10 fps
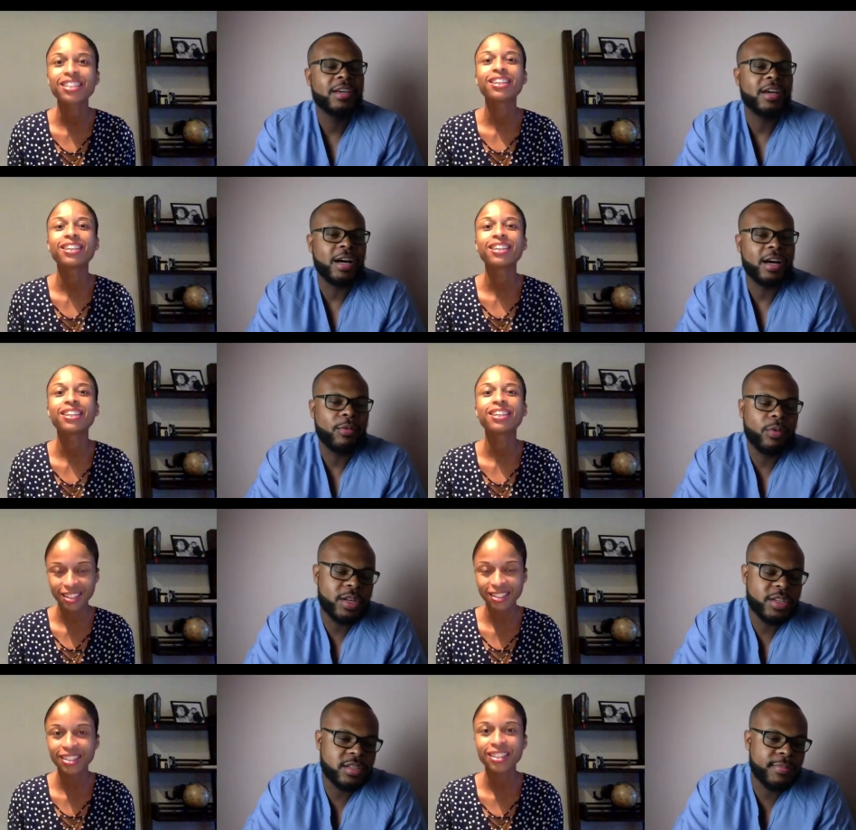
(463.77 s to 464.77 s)
Speaker 1: Uh, what,
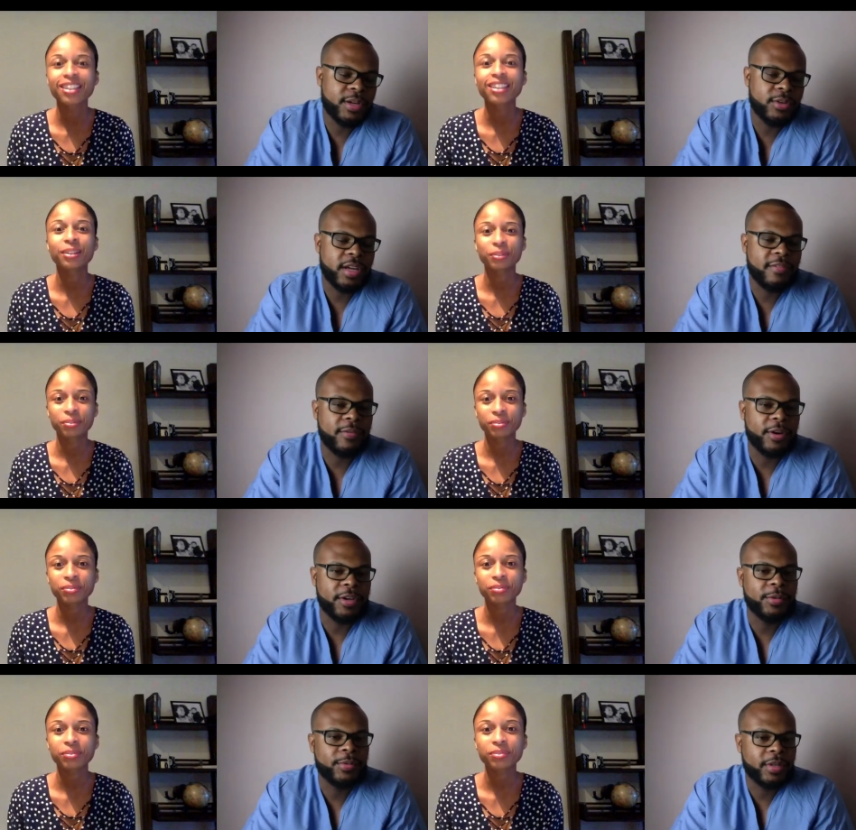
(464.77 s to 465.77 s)
what is a typical day for
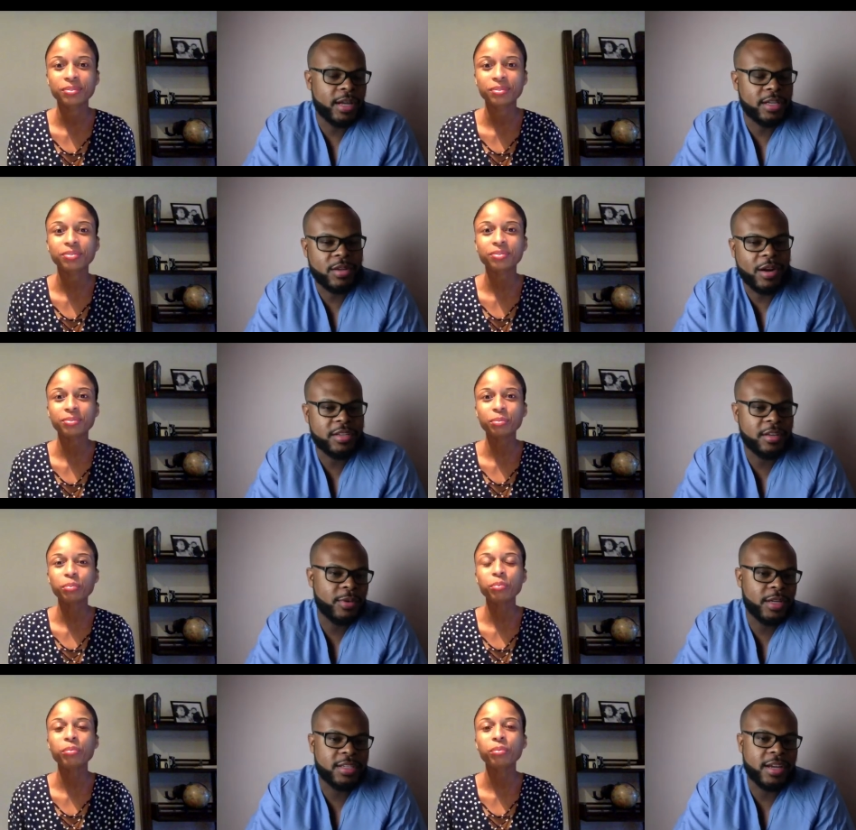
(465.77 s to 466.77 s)
you? It kind of starts at
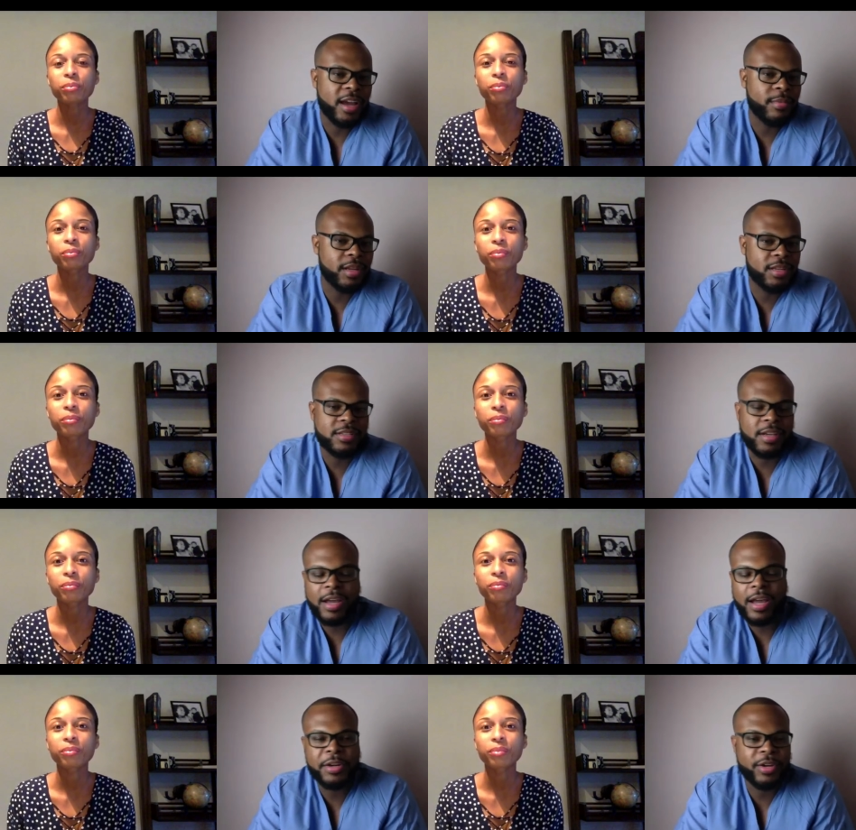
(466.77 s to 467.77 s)
what time and ends.
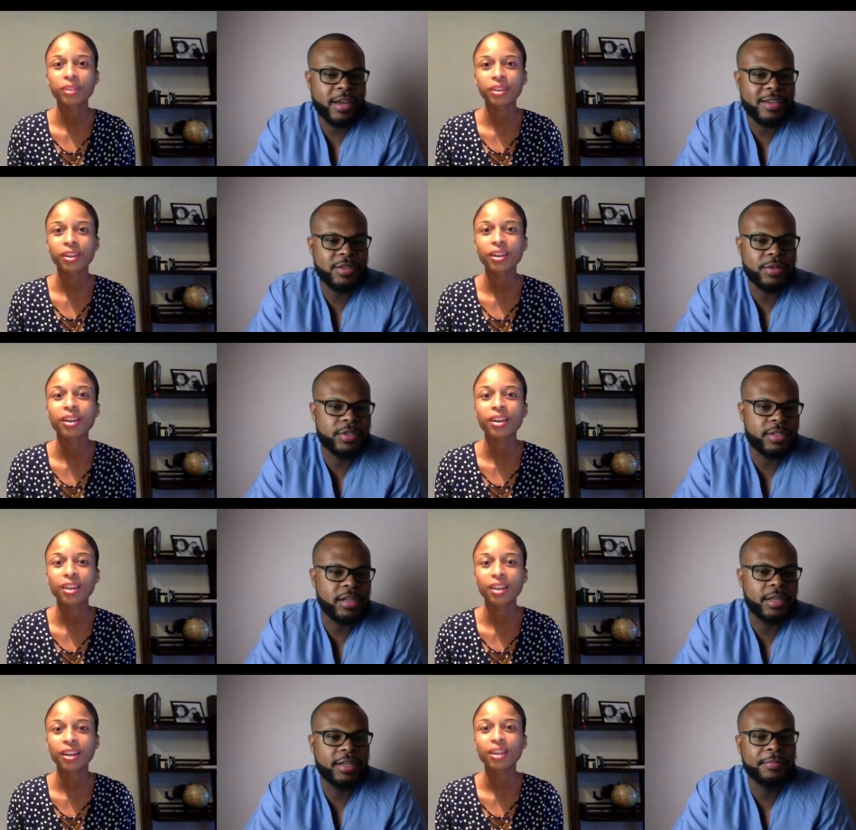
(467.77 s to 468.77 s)
How, how do your days usually
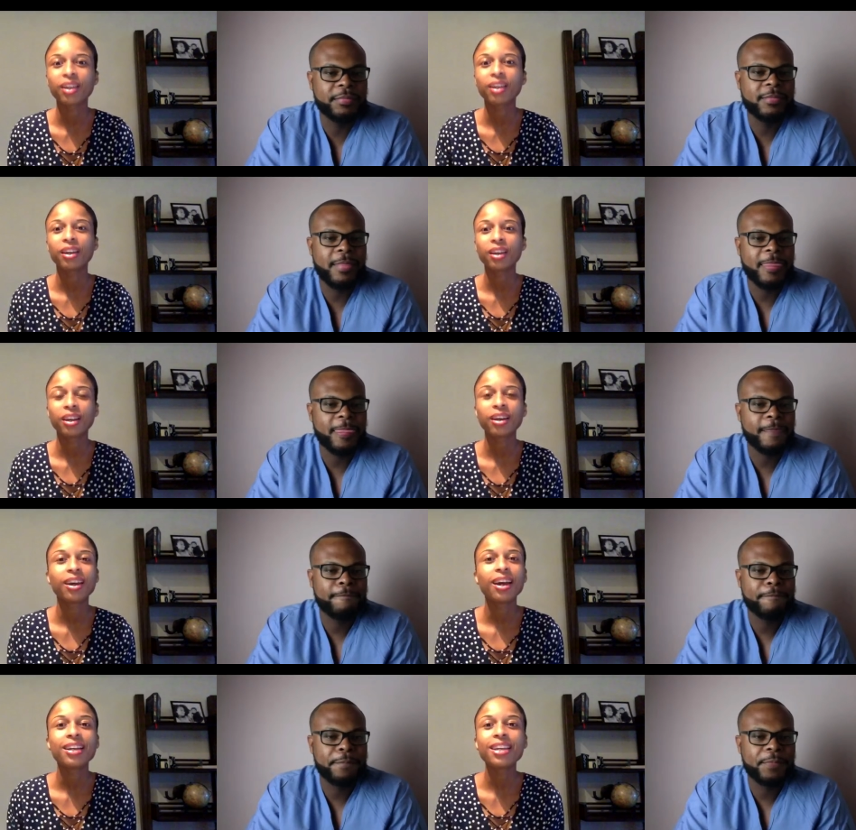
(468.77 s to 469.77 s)
look?
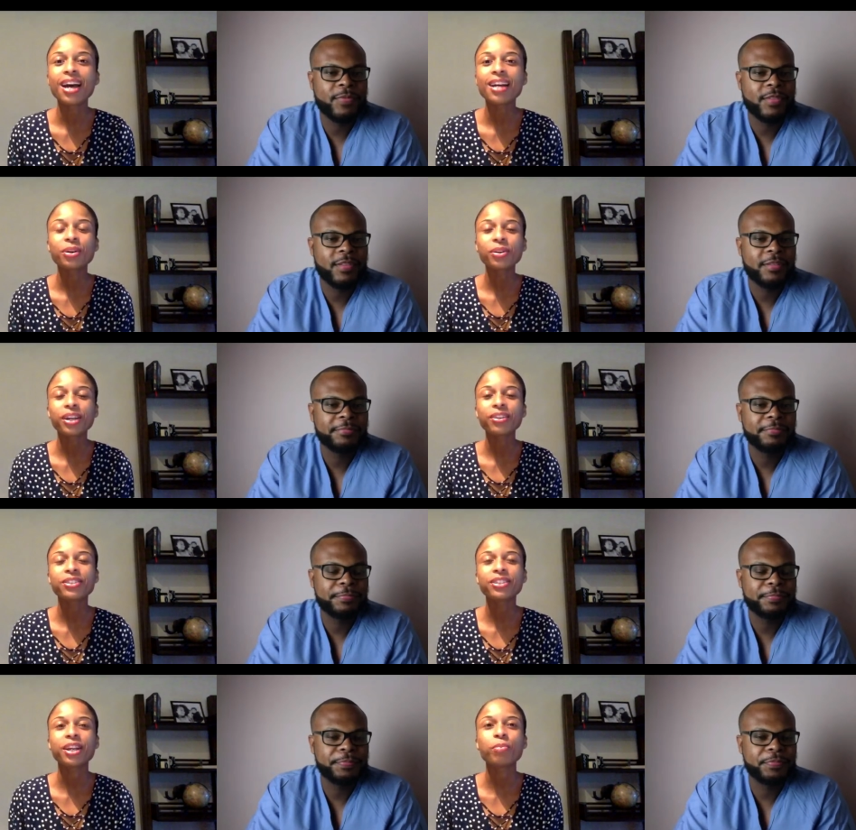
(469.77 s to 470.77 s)
Speaker 2: Yeah, totally
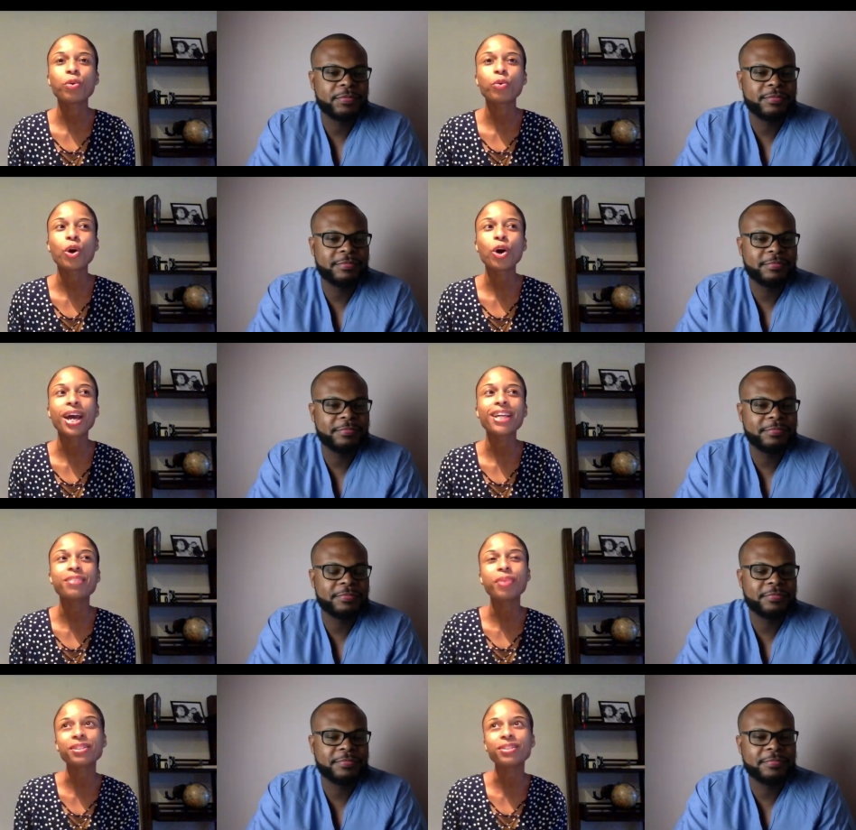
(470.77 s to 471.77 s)
understandable. Well, it
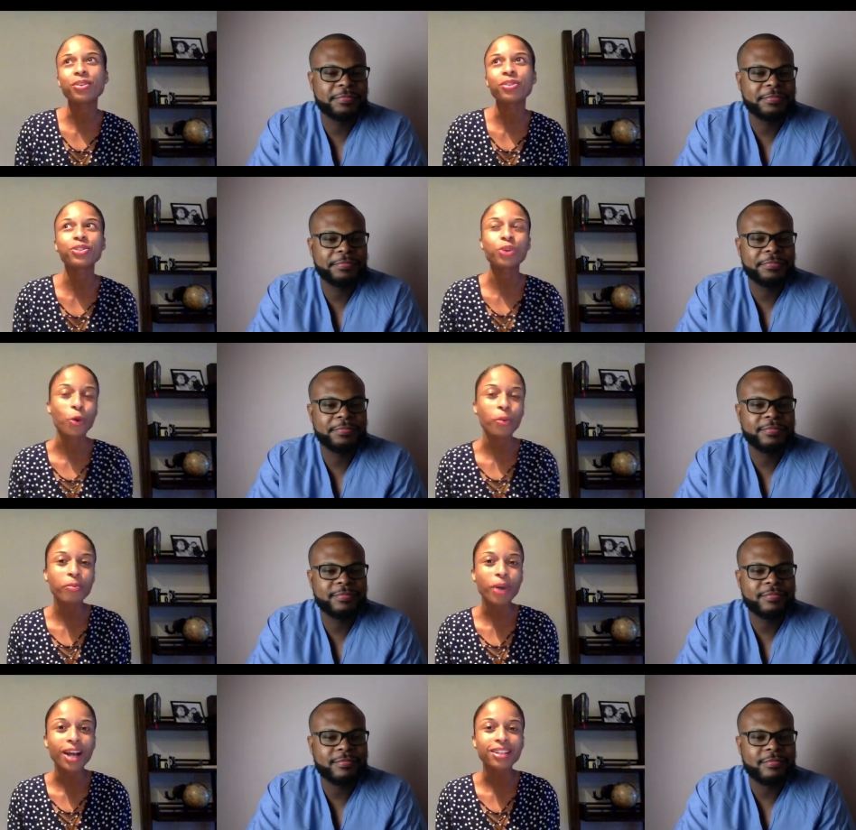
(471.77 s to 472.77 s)
depends on the scope of
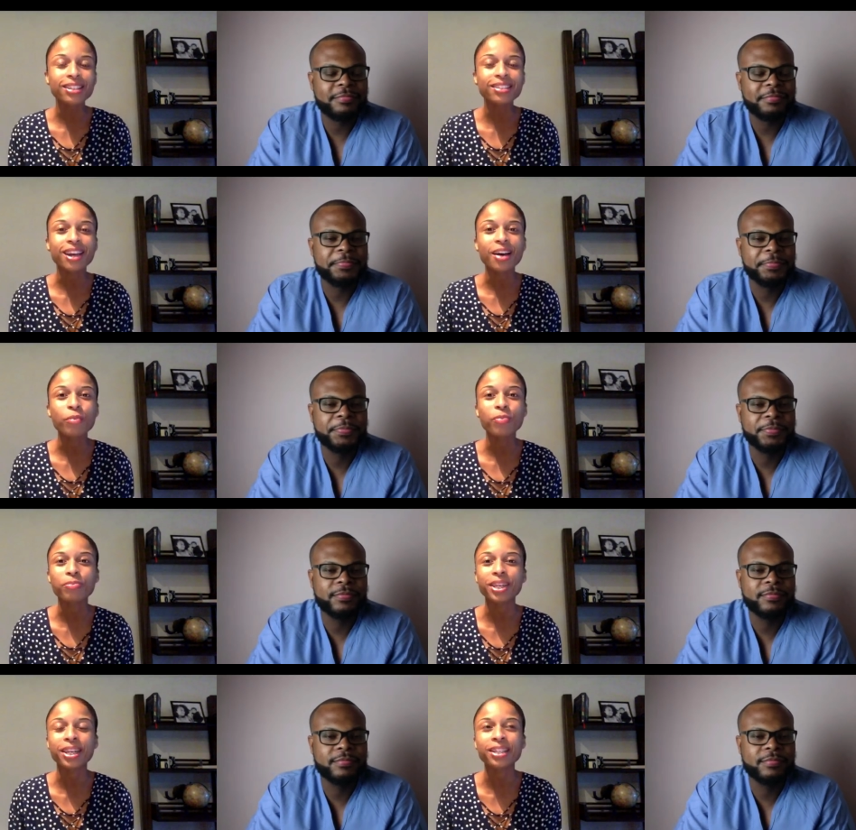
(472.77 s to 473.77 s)
practice. Um, with
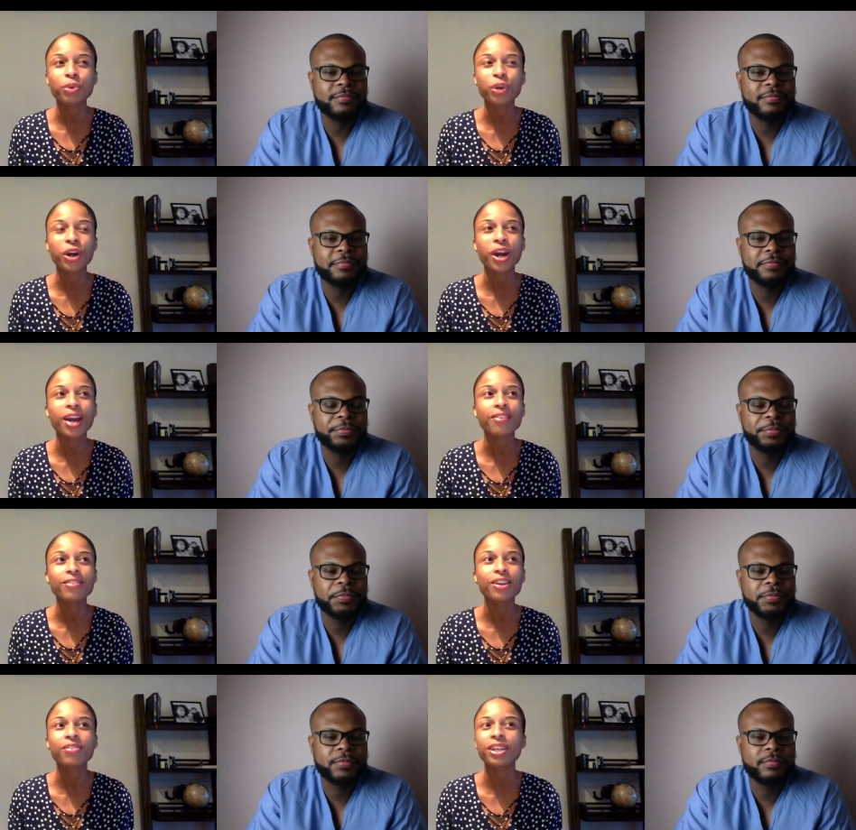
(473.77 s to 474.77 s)
peds, where
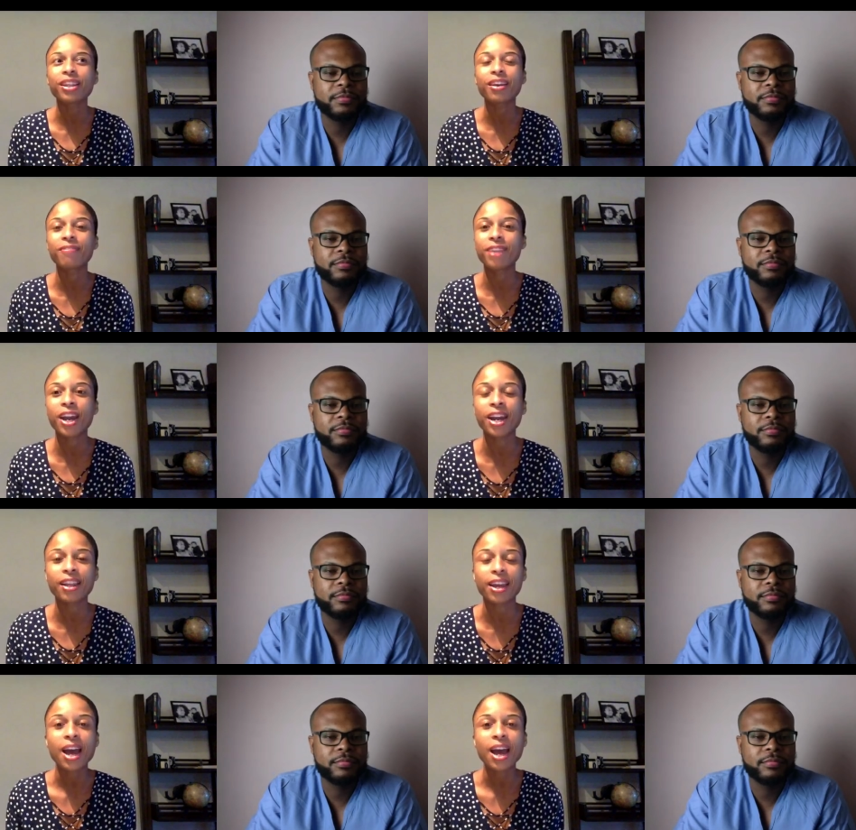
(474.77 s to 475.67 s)
generally they can vary. Like